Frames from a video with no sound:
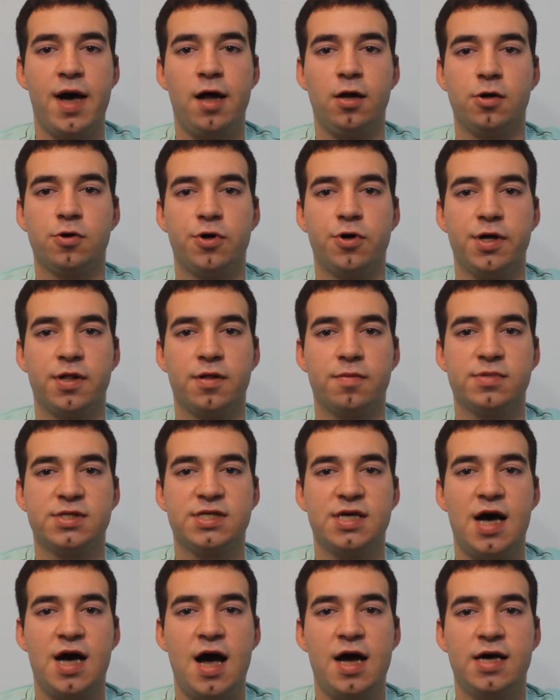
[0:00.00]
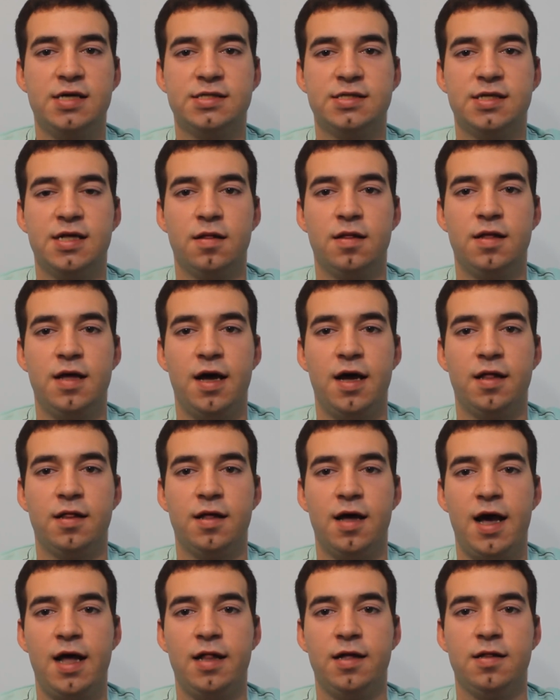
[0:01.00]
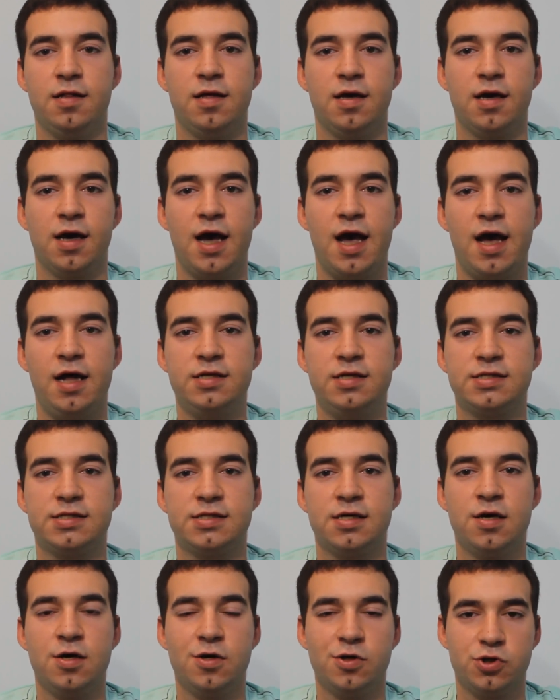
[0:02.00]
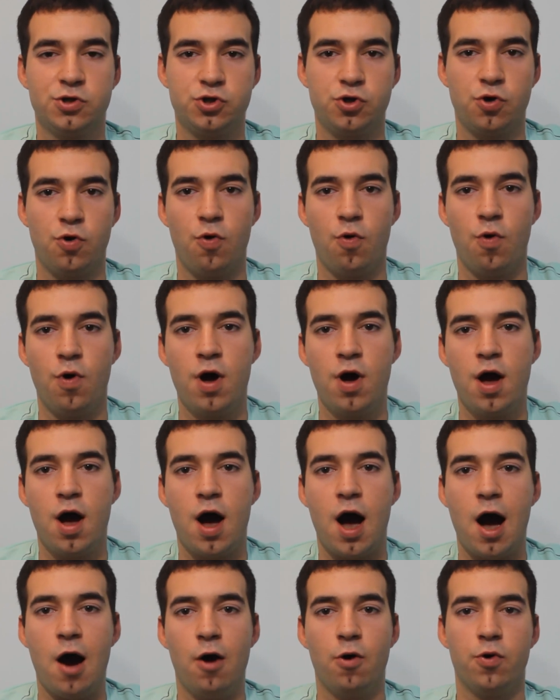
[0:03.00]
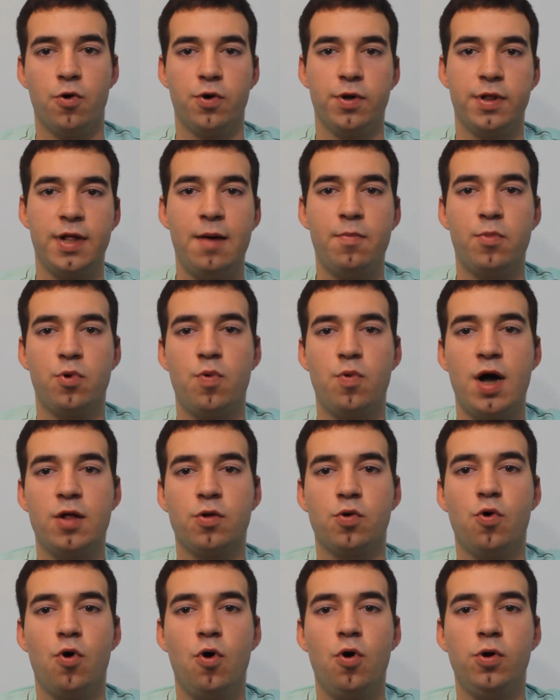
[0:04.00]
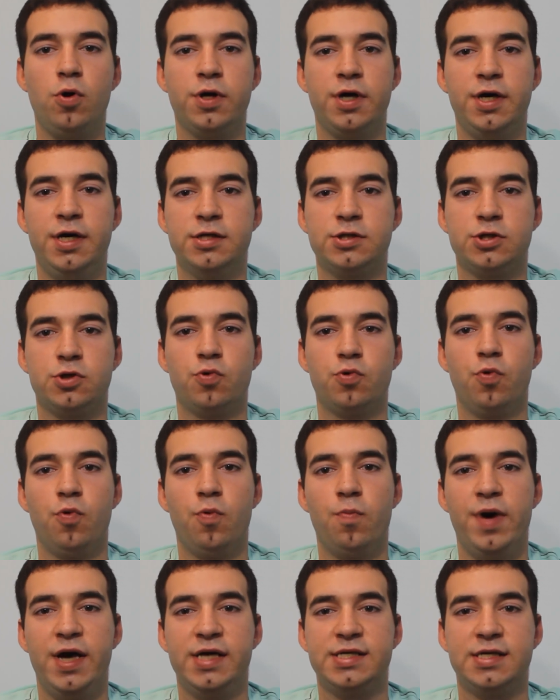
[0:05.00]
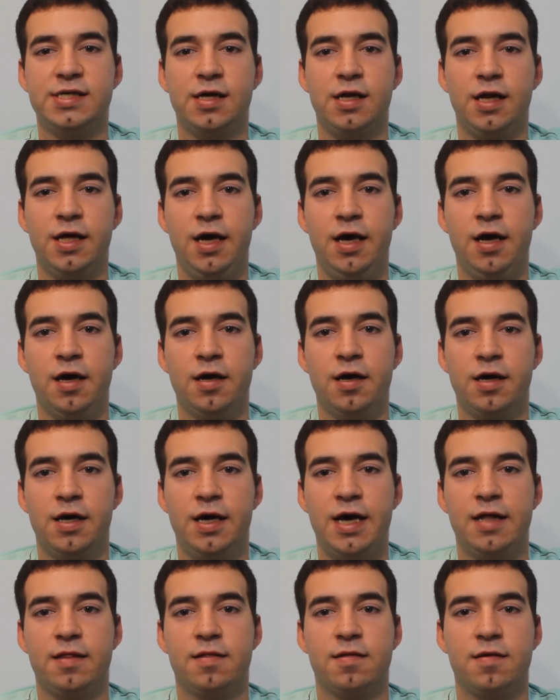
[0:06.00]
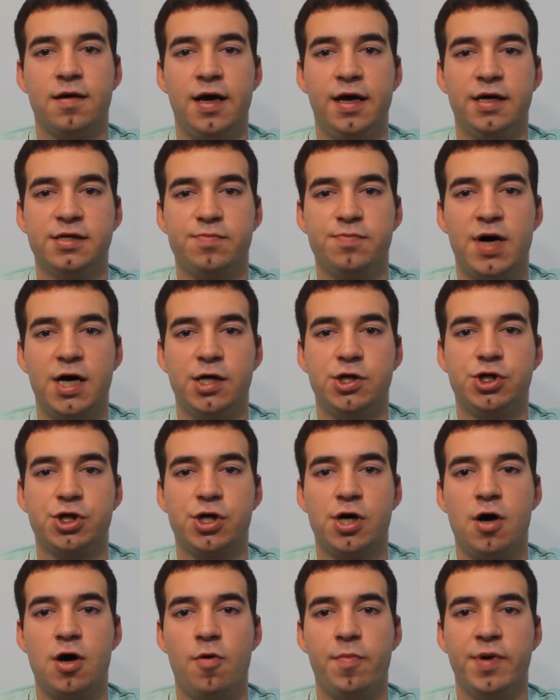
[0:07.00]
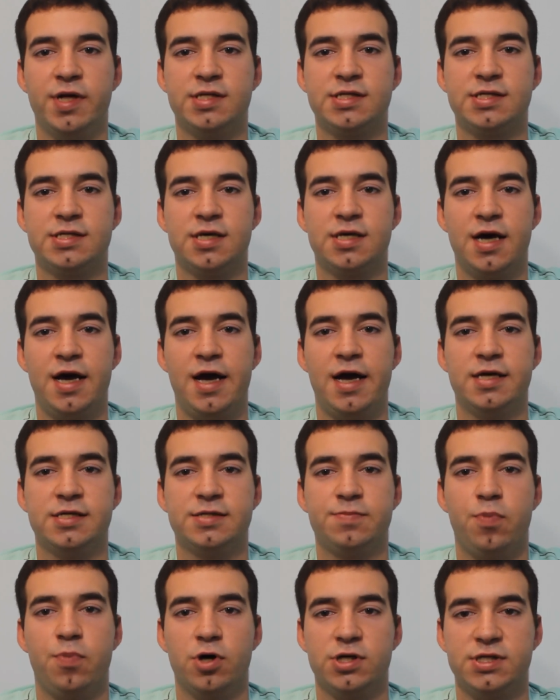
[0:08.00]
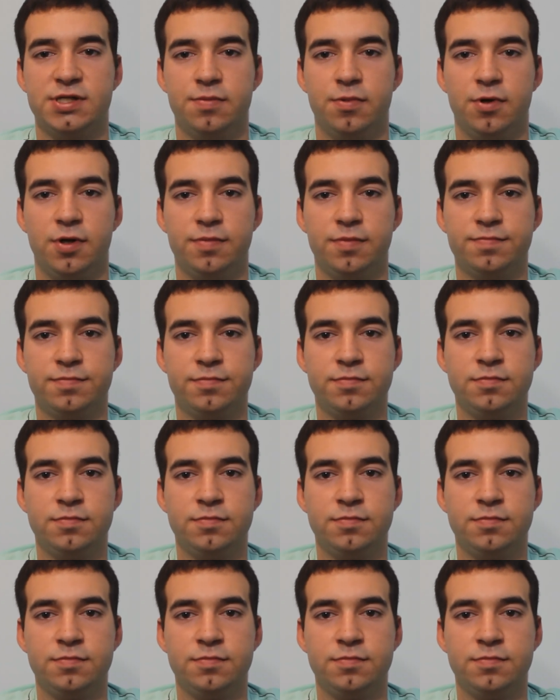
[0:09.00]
algorithm's eyes than anything else, so our number one goal is to basically get as much comments as possible.